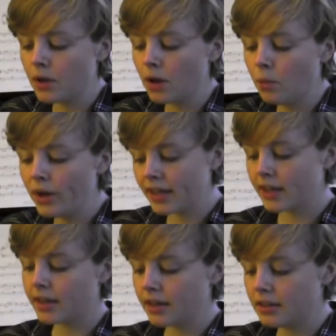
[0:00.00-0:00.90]
a
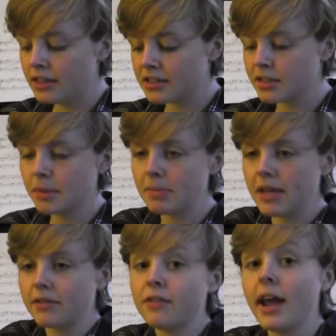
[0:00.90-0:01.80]
wick needs to be
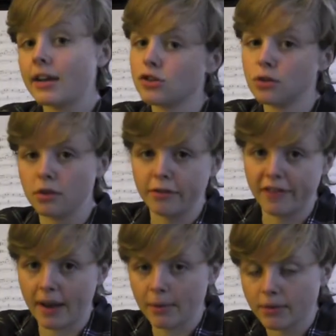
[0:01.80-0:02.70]
made of natural
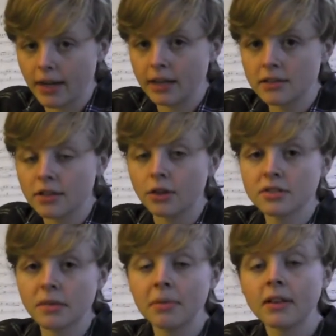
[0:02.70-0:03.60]
fiber, right? So
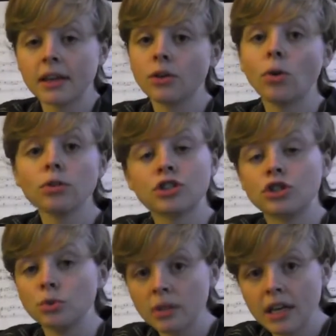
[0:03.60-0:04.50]
something like an old
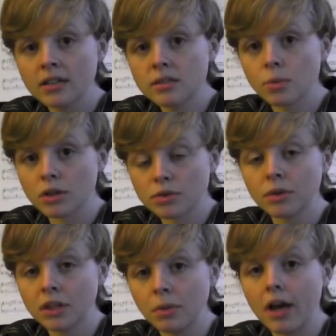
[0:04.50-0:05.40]
shoelace works
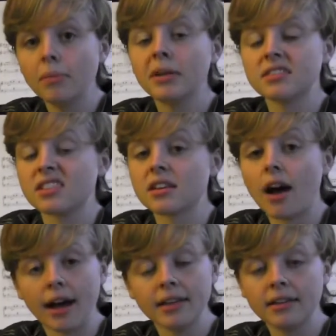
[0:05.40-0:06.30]
really well because it's
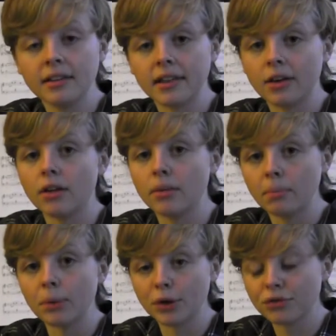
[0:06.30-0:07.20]
cotton and
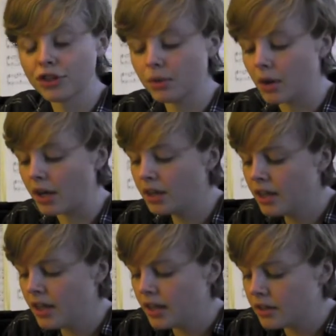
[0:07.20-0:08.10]
that'll burn really well.
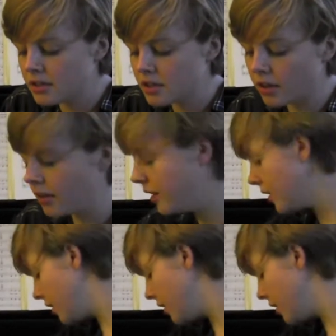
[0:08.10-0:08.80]
So,